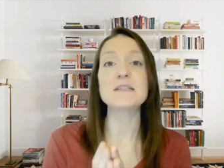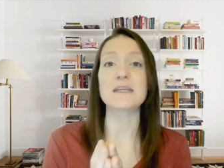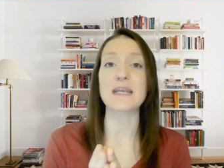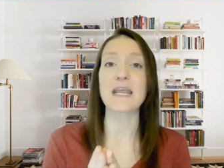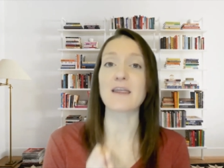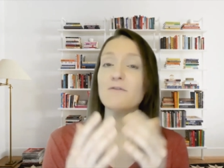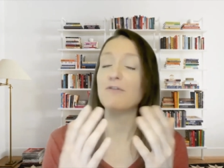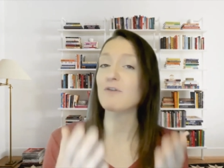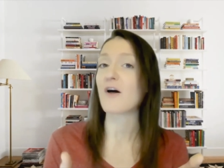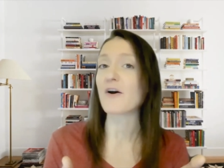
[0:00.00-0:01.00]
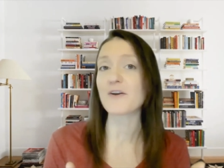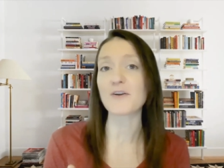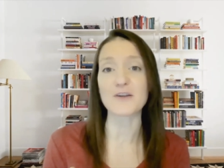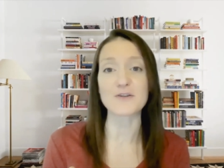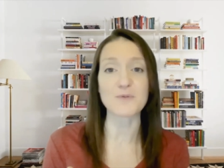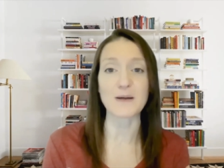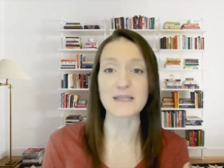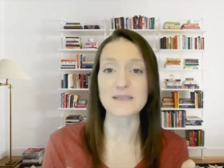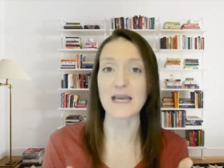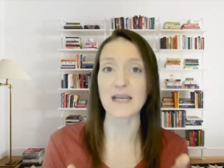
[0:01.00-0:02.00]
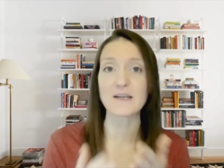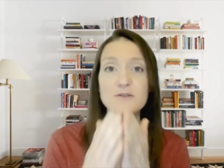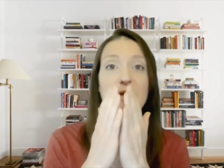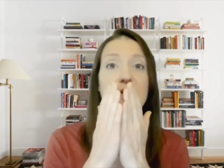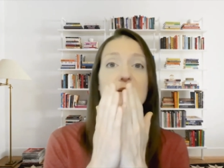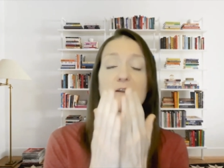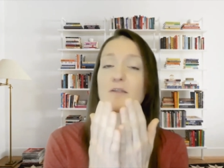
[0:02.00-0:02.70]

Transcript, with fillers: to inhale it for longer than 20 seconds, right?